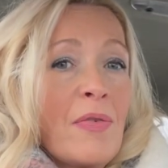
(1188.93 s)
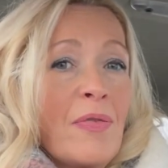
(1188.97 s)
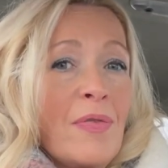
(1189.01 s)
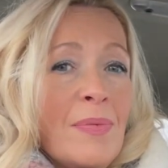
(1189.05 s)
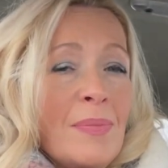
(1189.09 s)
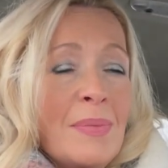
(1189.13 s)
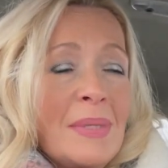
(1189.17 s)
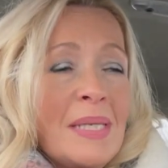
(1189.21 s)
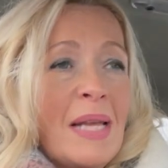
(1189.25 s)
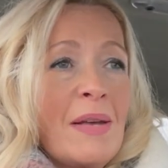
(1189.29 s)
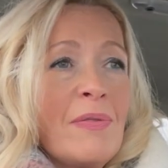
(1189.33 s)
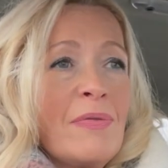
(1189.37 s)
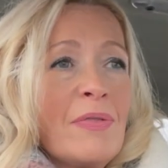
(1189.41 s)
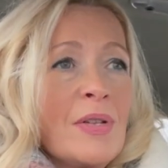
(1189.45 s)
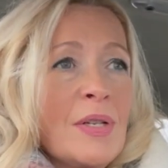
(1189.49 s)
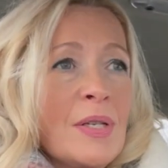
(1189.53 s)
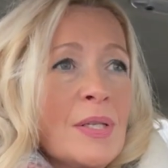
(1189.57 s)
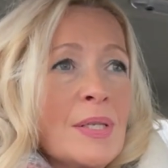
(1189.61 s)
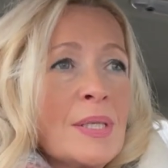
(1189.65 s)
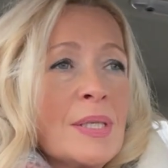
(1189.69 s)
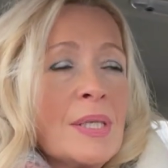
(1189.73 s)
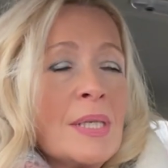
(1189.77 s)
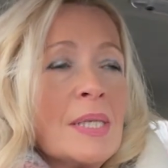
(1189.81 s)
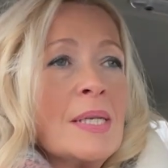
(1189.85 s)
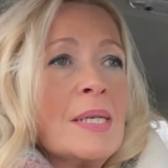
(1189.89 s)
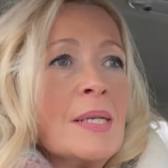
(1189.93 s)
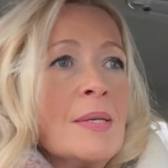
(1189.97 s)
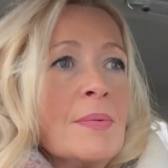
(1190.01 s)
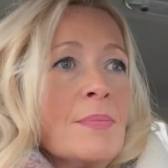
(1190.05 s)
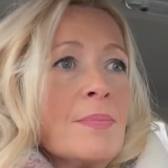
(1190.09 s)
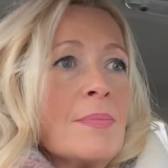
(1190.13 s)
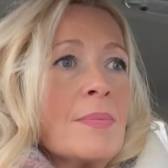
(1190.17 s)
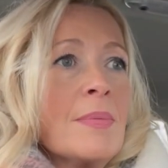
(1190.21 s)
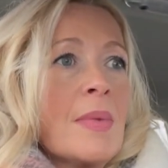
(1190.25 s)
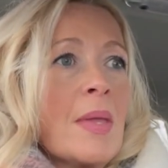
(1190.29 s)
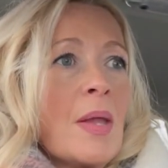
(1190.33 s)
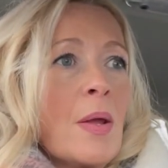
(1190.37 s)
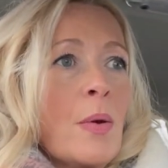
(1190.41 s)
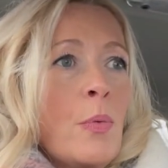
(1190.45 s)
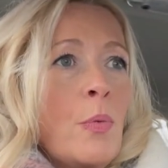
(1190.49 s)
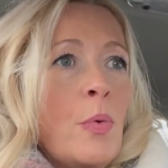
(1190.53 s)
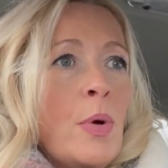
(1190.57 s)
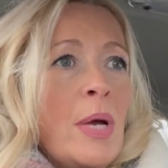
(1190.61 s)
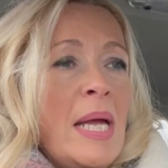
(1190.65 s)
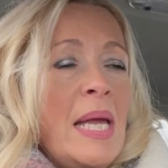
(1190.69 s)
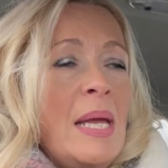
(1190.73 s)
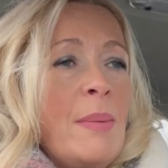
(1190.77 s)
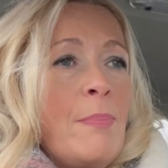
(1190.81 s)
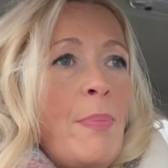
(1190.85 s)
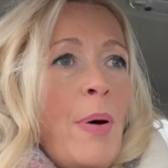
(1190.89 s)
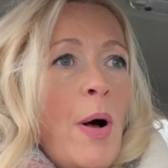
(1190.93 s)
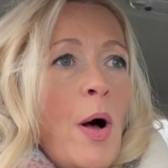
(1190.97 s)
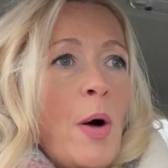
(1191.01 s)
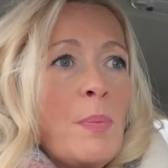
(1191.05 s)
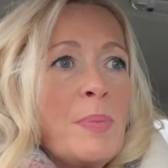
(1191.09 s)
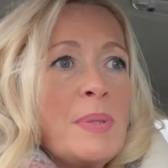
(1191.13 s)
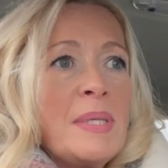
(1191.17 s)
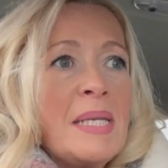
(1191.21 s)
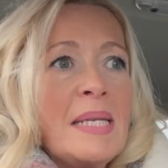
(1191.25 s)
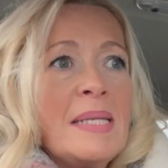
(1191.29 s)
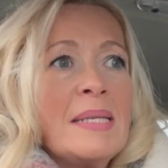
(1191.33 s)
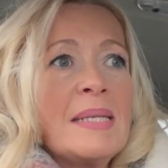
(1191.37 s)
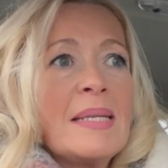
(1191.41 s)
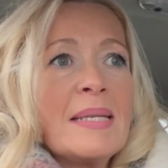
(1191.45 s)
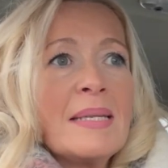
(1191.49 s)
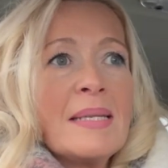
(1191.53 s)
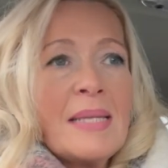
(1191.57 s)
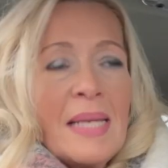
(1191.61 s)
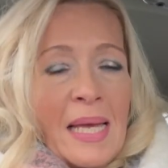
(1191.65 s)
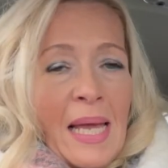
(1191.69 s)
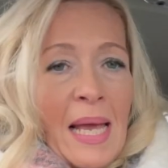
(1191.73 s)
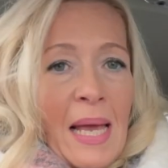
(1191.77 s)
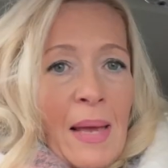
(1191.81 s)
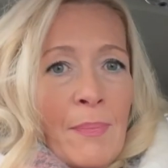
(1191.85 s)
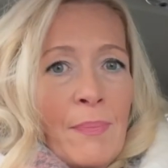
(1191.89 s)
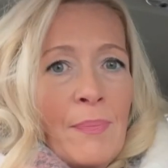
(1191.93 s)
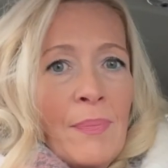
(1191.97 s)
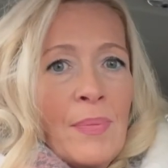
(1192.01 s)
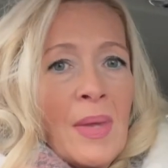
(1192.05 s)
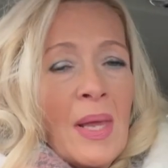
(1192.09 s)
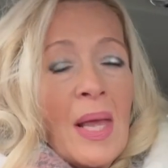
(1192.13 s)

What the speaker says: from Devon, we popped in to see him,